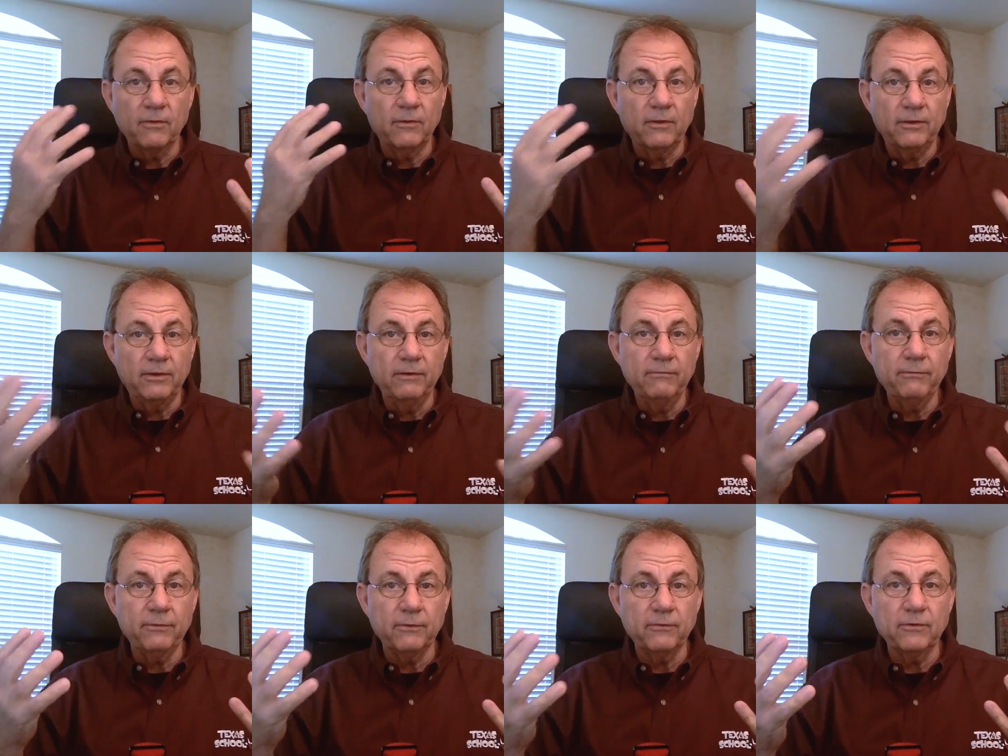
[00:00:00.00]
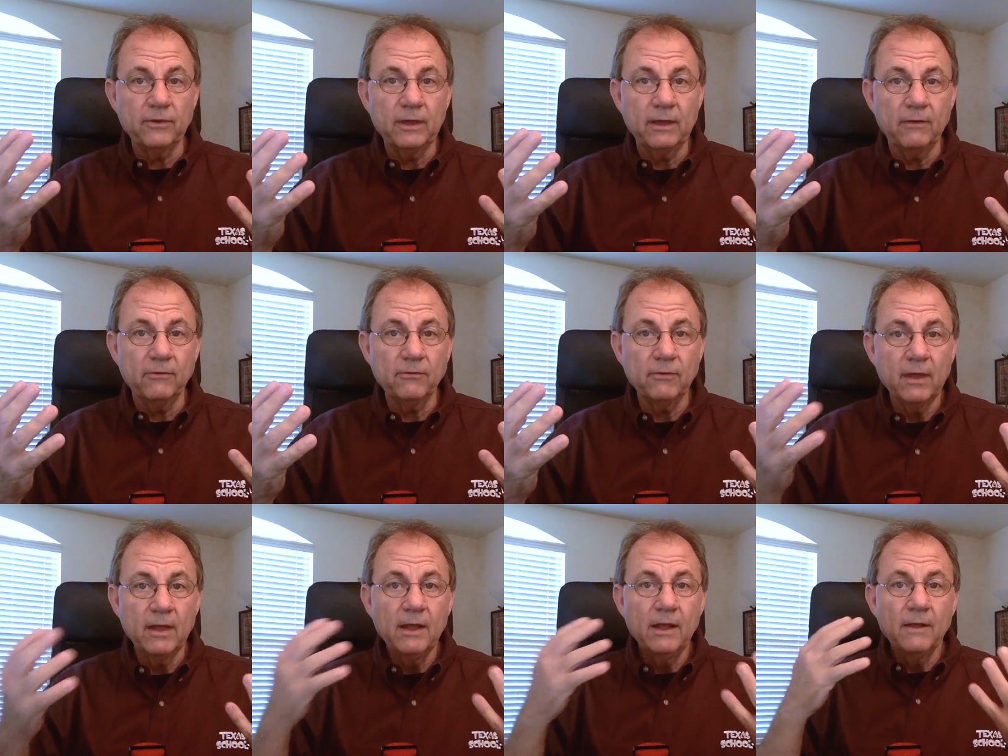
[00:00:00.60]
And the difference
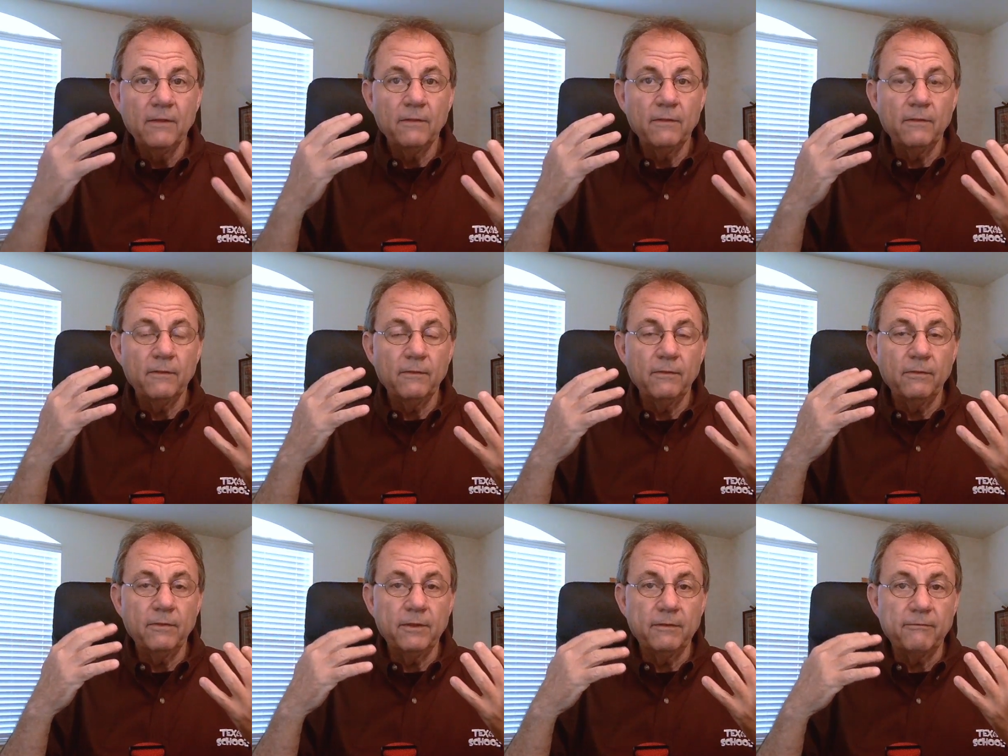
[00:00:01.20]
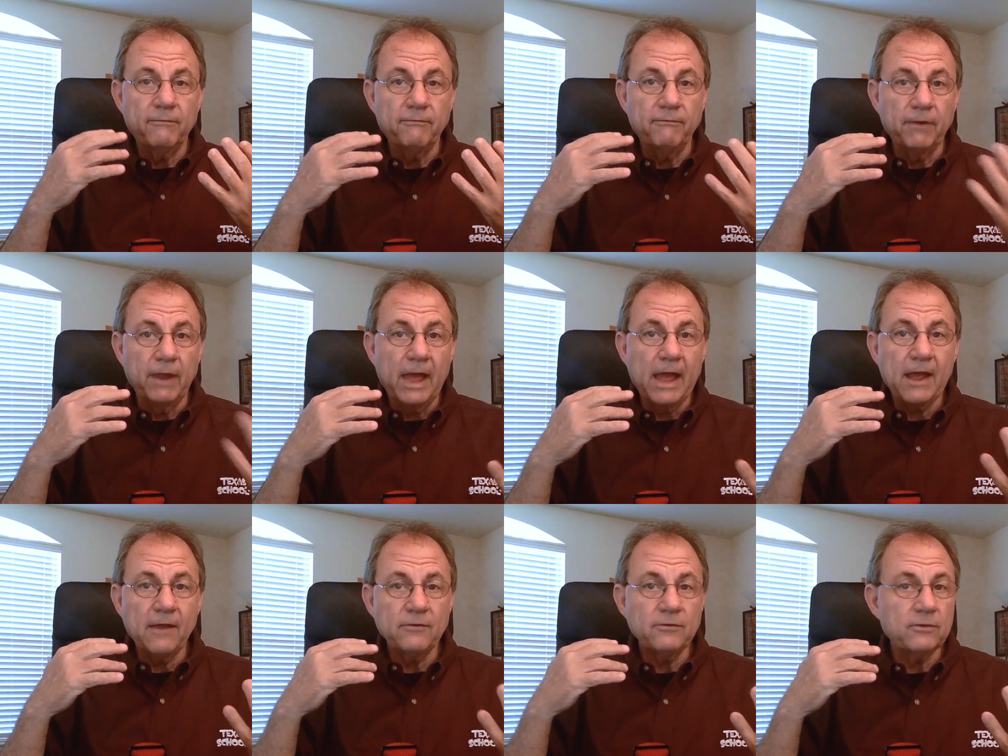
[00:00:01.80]
is the
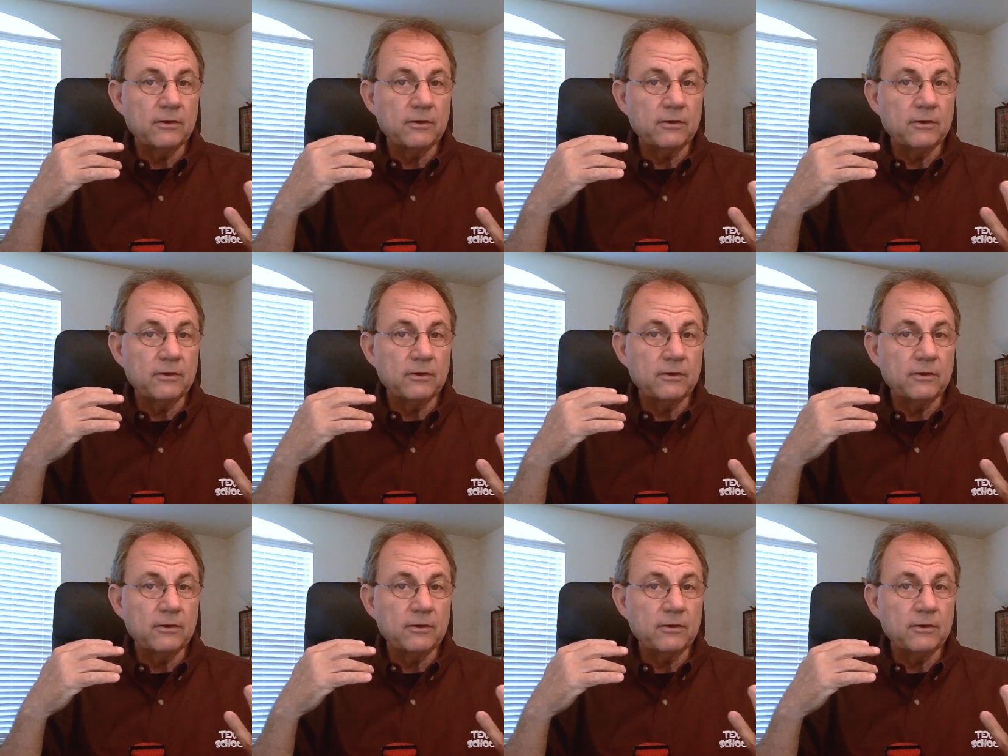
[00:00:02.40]
flash